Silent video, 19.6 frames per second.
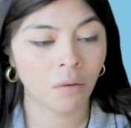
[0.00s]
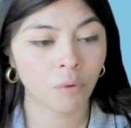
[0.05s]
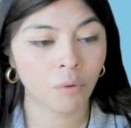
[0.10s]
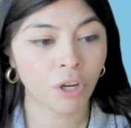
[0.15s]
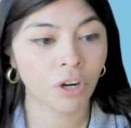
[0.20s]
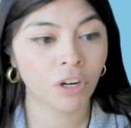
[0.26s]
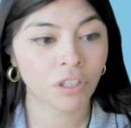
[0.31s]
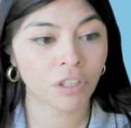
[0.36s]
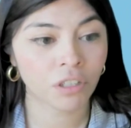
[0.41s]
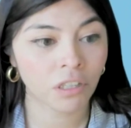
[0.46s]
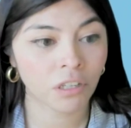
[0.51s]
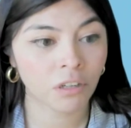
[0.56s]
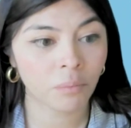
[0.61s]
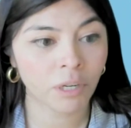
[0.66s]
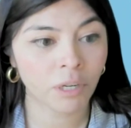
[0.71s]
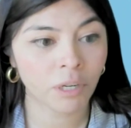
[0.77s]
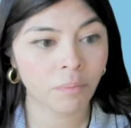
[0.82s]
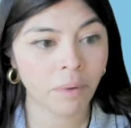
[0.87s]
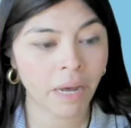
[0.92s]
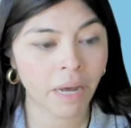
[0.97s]
We heard a little
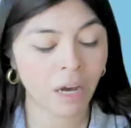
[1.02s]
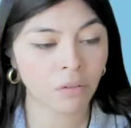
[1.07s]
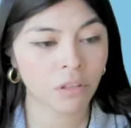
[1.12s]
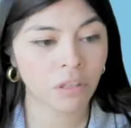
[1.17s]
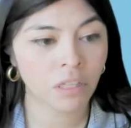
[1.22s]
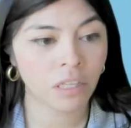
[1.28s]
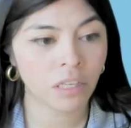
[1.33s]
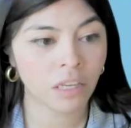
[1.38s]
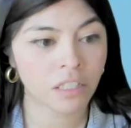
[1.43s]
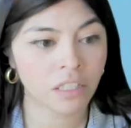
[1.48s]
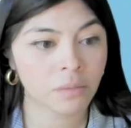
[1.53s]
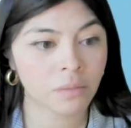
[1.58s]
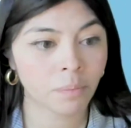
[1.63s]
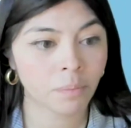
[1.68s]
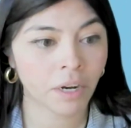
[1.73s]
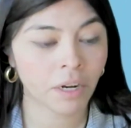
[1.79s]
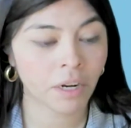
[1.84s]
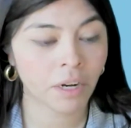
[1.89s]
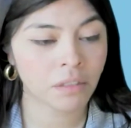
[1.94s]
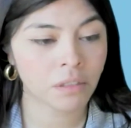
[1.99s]
bit about the
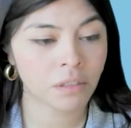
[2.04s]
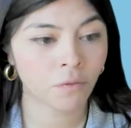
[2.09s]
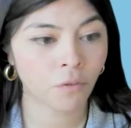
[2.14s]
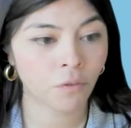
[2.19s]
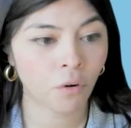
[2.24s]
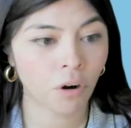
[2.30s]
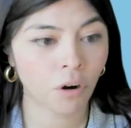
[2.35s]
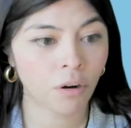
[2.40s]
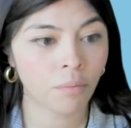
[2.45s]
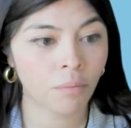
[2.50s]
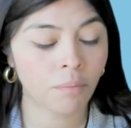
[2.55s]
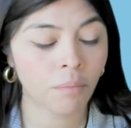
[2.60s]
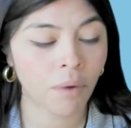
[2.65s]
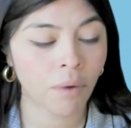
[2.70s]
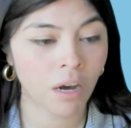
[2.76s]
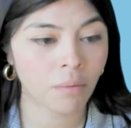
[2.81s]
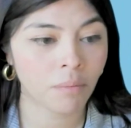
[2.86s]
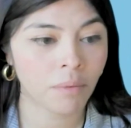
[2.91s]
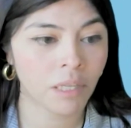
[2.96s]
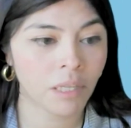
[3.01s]
experience for
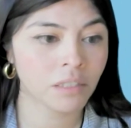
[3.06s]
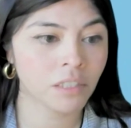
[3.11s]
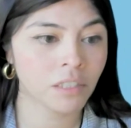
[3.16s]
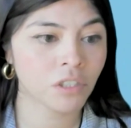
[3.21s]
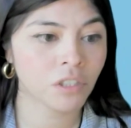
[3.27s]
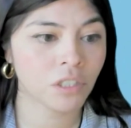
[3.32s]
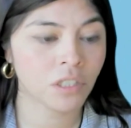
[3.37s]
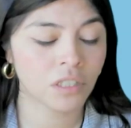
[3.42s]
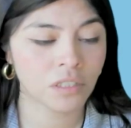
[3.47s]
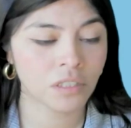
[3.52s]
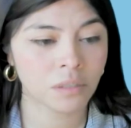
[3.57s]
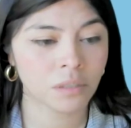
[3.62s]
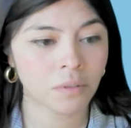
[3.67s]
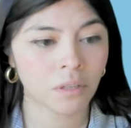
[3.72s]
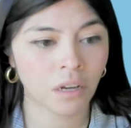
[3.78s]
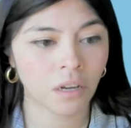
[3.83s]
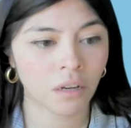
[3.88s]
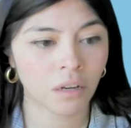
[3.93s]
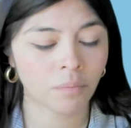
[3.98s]
Mom Indigenous